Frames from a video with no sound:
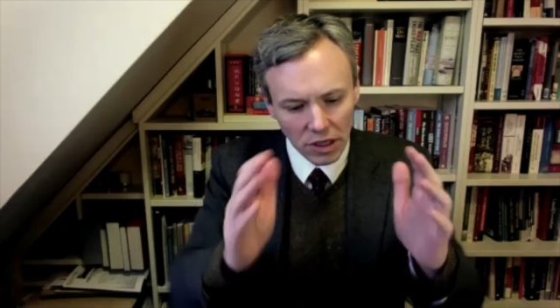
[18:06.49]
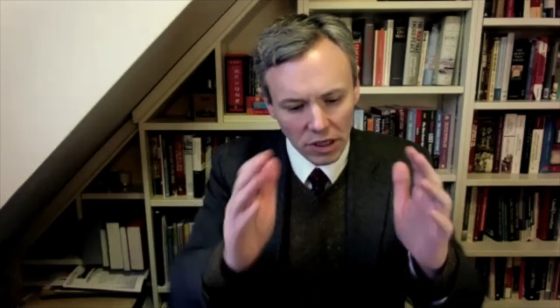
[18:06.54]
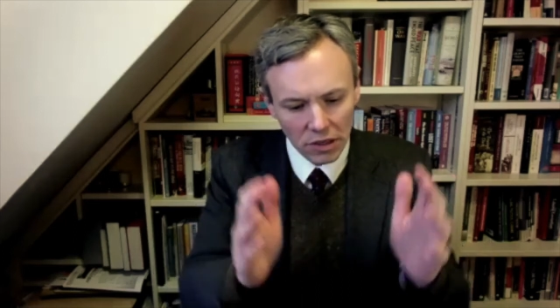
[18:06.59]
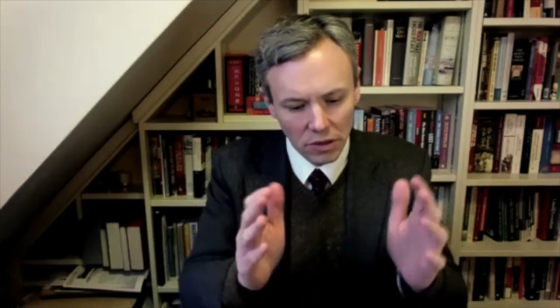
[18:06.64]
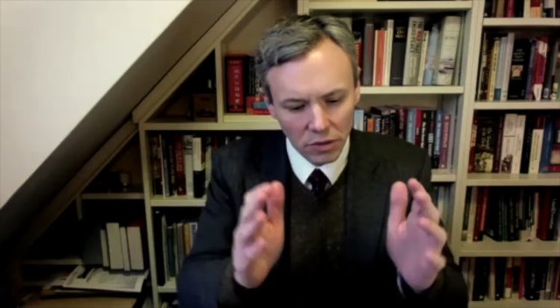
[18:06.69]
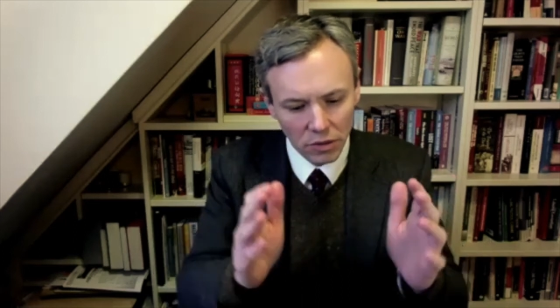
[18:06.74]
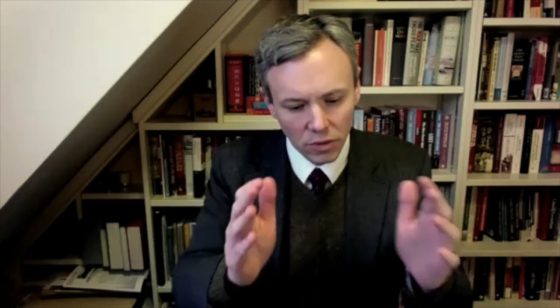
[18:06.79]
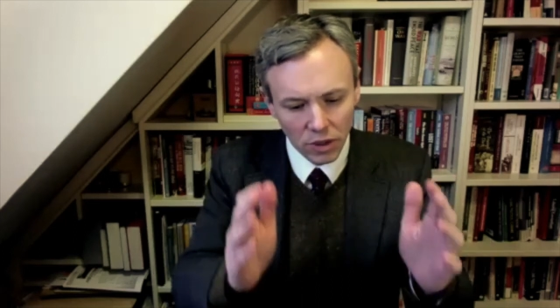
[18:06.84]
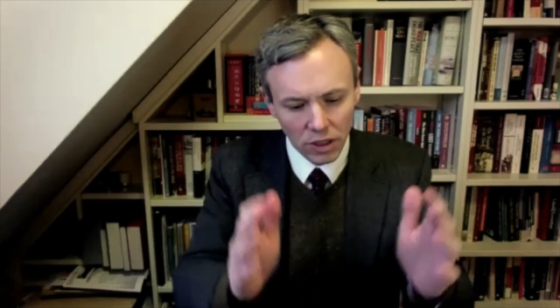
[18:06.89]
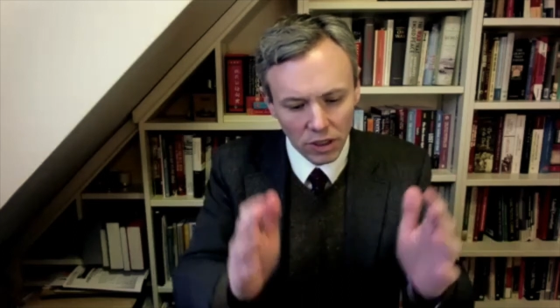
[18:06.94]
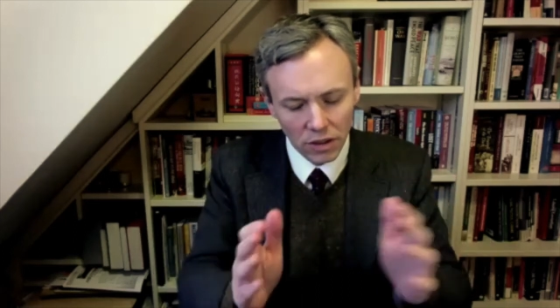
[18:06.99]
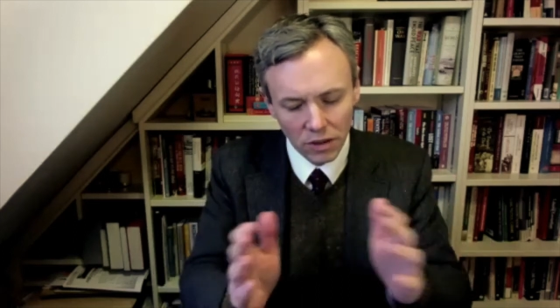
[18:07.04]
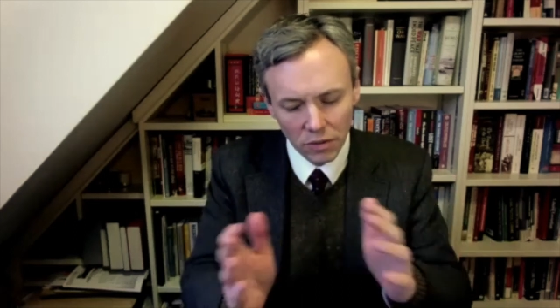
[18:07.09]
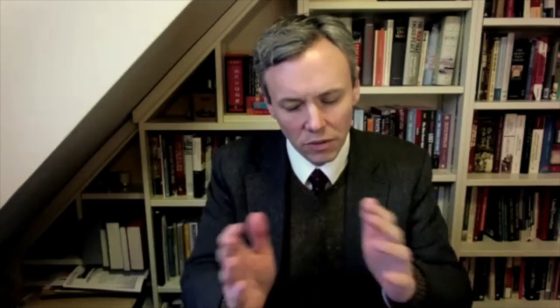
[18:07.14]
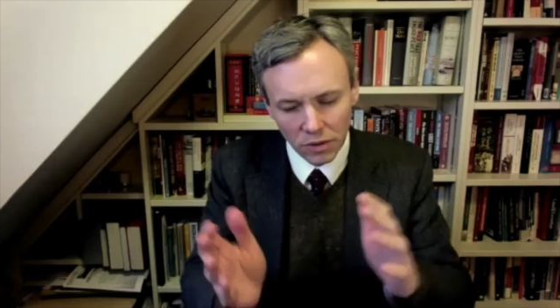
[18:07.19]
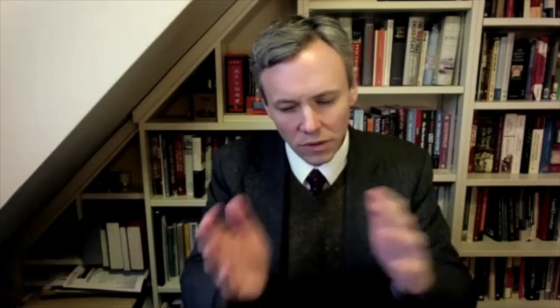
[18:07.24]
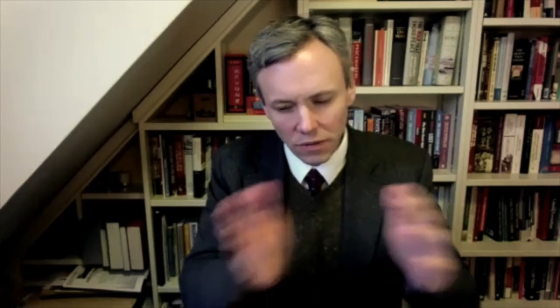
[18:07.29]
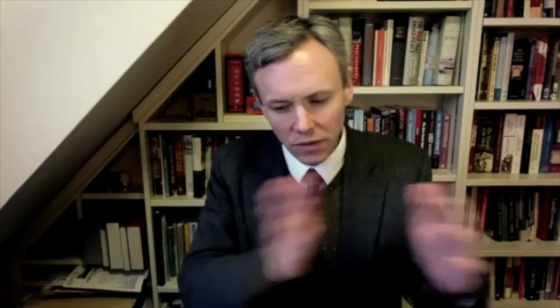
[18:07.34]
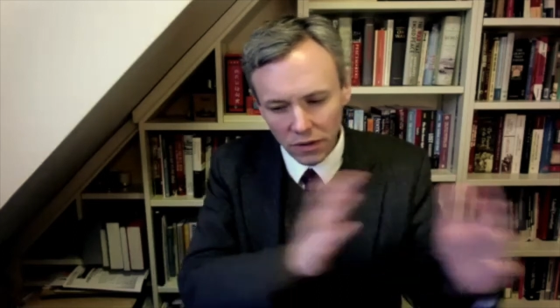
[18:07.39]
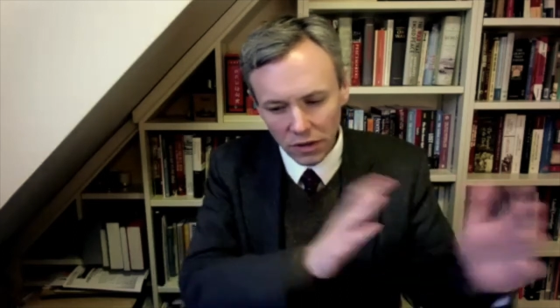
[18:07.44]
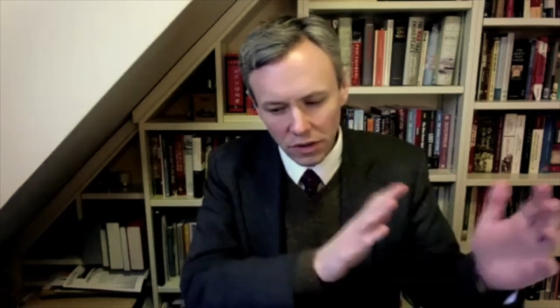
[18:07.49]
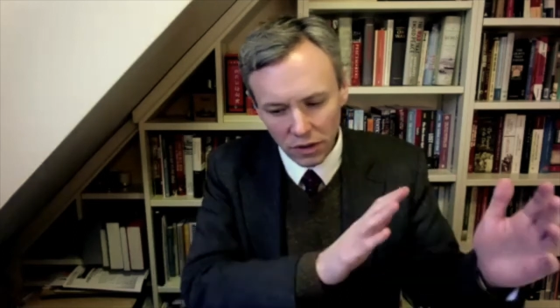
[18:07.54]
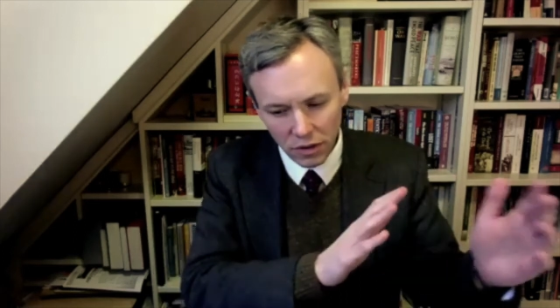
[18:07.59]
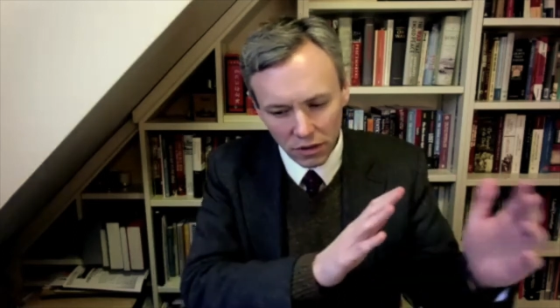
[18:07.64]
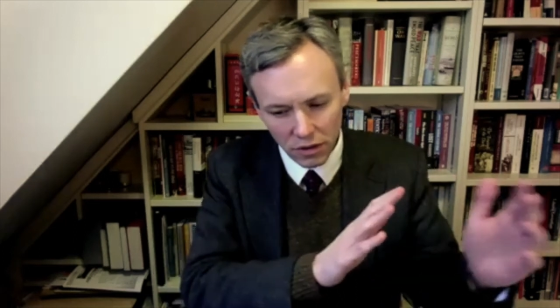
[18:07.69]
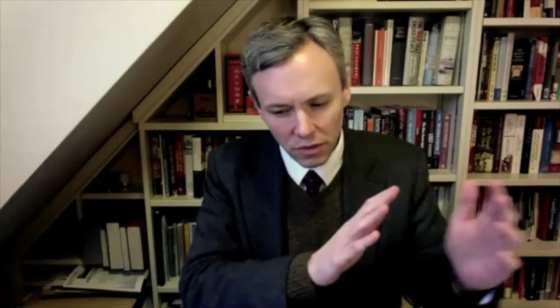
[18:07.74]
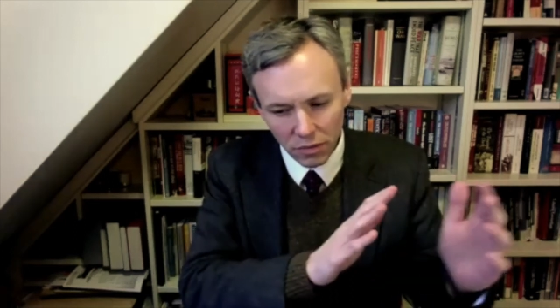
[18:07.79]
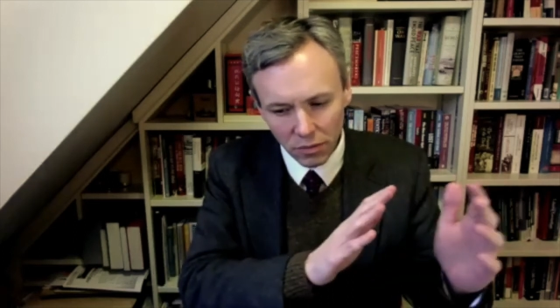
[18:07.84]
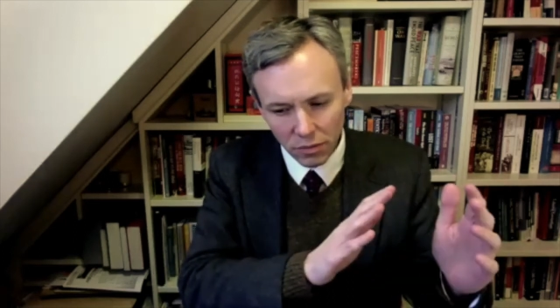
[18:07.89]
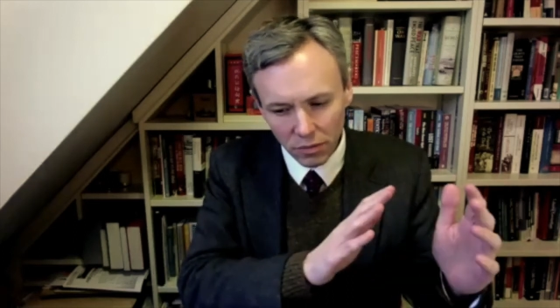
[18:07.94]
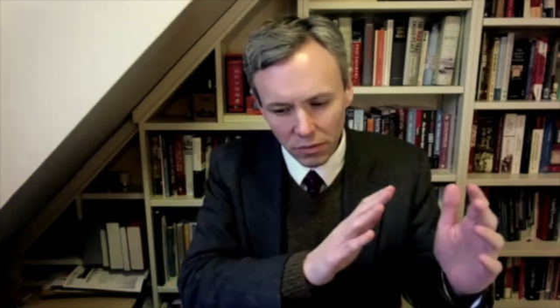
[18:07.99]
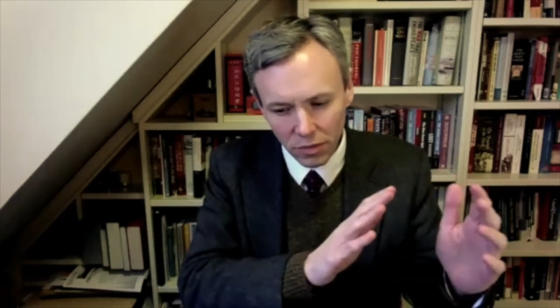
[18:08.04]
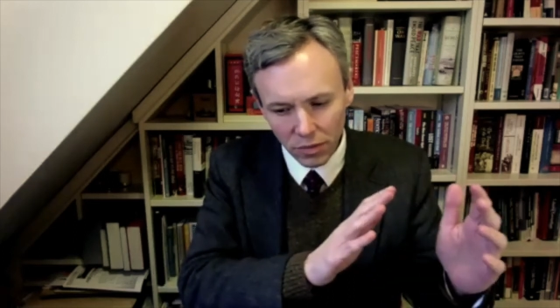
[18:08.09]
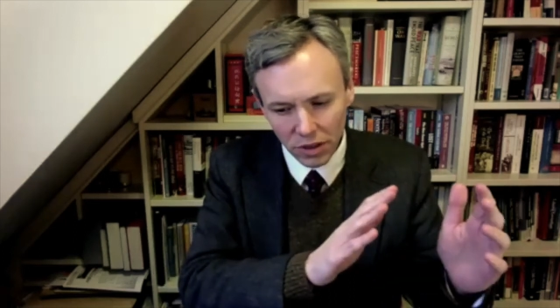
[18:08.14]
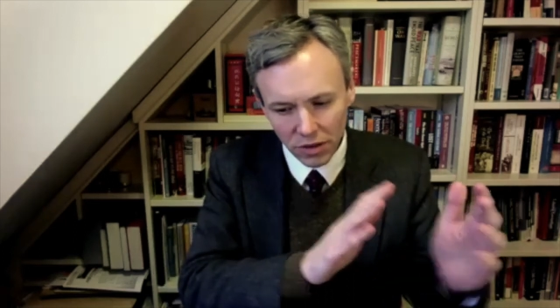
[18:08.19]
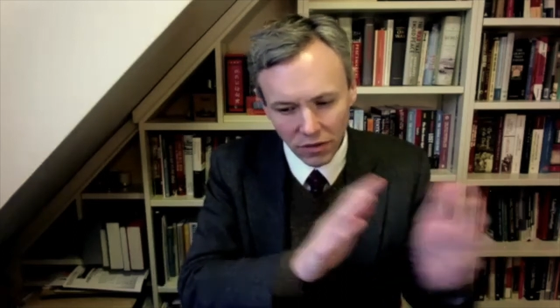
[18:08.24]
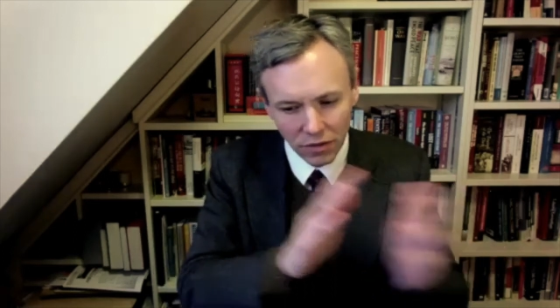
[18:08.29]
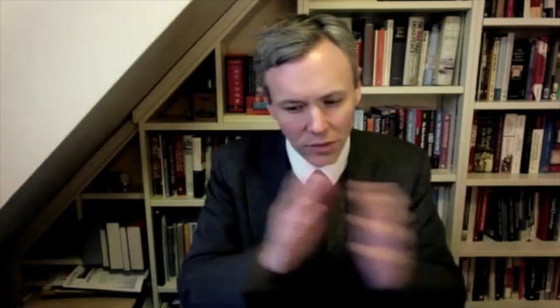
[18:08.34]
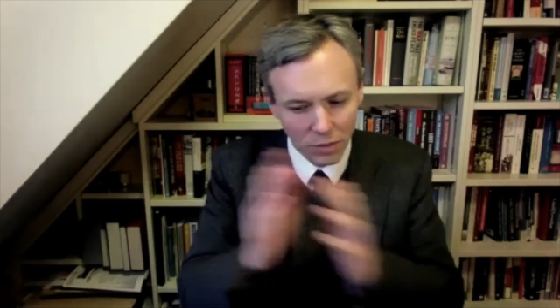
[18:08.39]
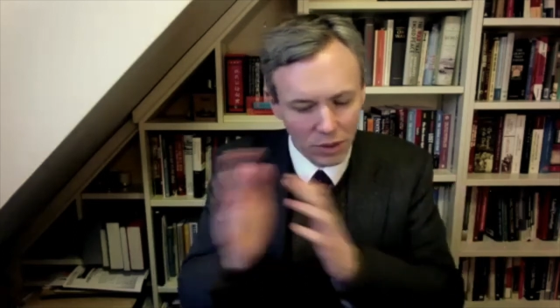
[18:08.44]
but not in the way that we've seen
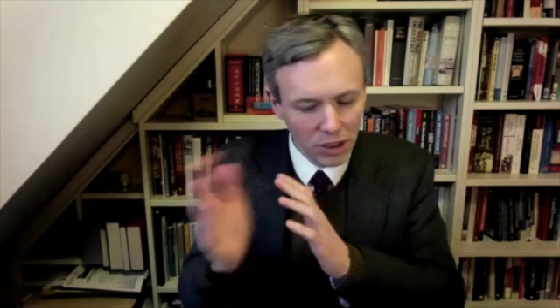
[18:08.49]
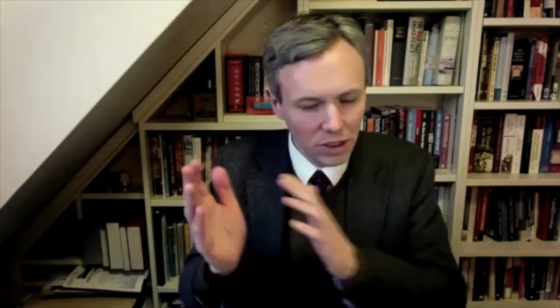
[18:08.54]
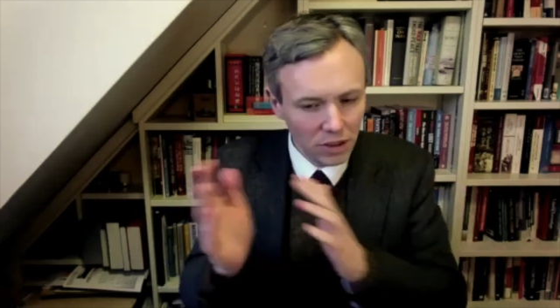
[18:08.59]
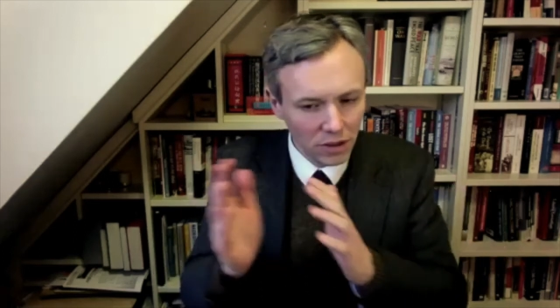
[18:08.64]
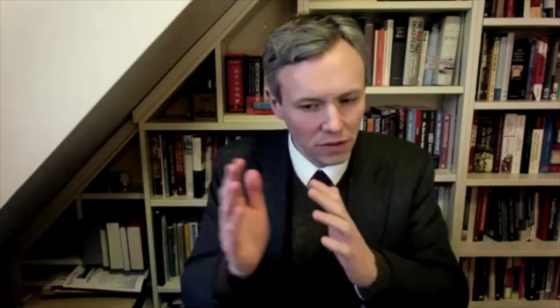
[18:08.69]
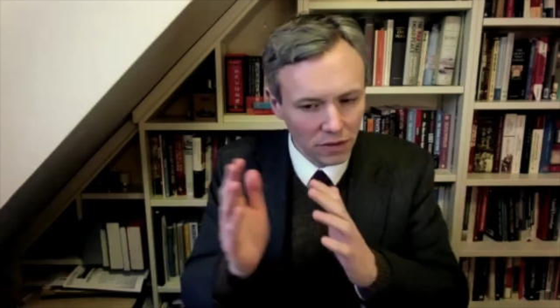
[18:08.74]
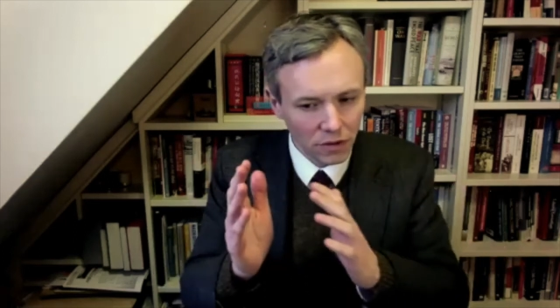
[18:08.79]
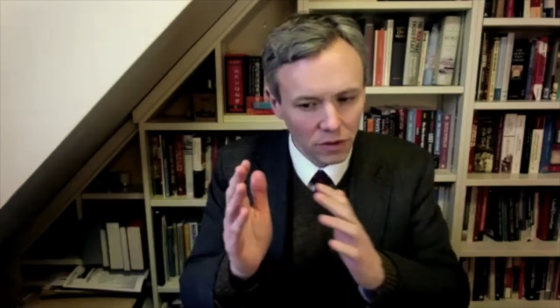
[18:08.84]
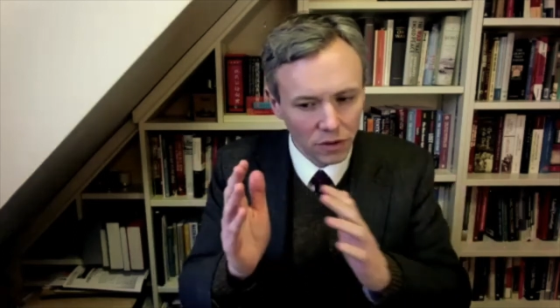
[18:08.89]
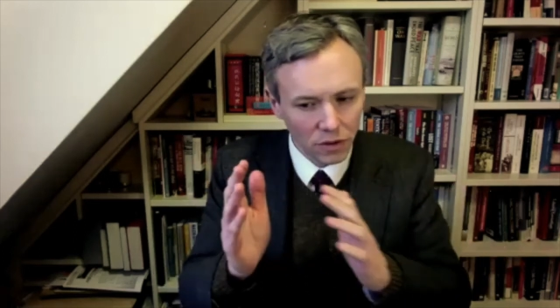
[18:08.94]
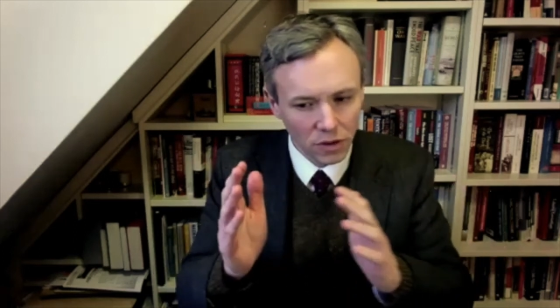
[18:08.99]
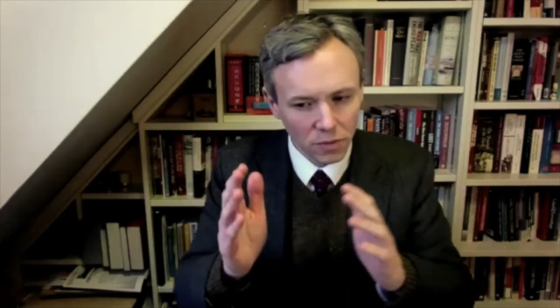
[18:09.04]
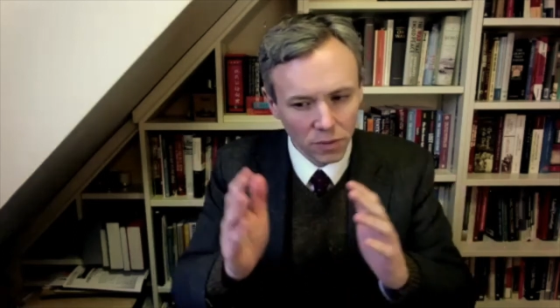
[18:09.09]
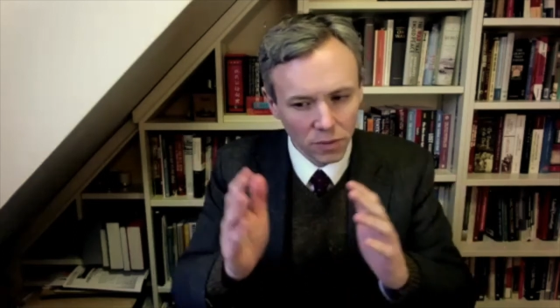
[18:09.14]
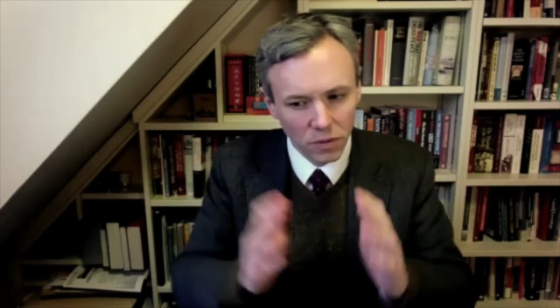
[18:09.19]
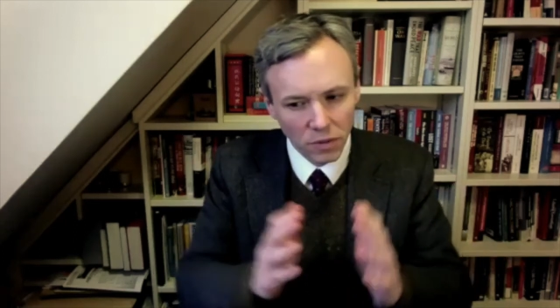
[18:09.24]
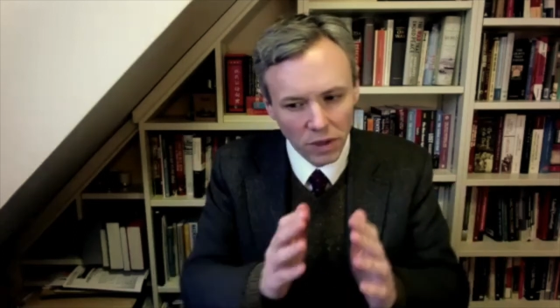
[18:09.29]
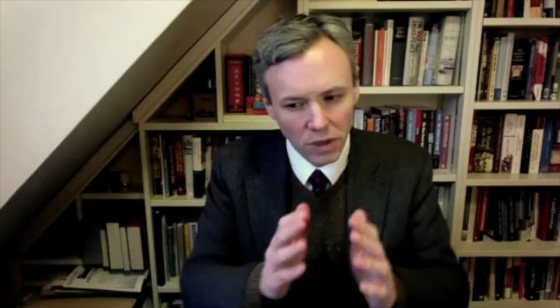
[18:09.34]
much of the media focus,